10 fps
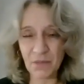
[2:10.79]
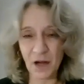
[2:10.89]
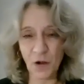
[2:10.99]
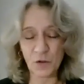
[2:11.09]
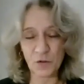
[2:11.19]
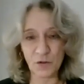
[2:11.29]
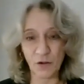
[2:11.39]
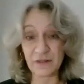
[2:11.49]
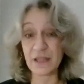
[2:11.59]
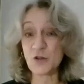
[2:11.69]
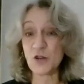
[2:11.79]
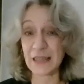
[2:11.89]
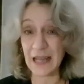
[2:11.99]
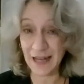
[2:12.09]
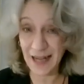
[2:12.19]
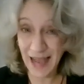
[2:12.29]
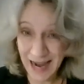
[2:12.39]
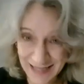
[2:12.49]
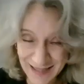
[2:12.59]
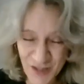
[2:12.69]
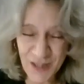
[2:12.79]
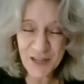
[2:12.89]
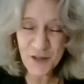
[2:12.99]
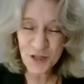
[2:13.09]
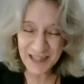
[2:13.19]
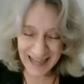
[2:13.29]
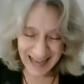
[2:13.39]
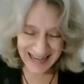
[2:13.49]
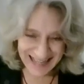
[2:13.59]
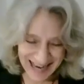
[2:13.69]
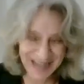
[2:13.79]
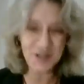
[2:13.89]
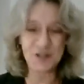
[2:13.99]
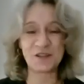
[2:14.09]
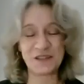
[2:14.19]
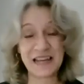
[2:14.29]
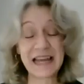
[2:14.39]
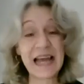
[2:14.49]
because of digitalization.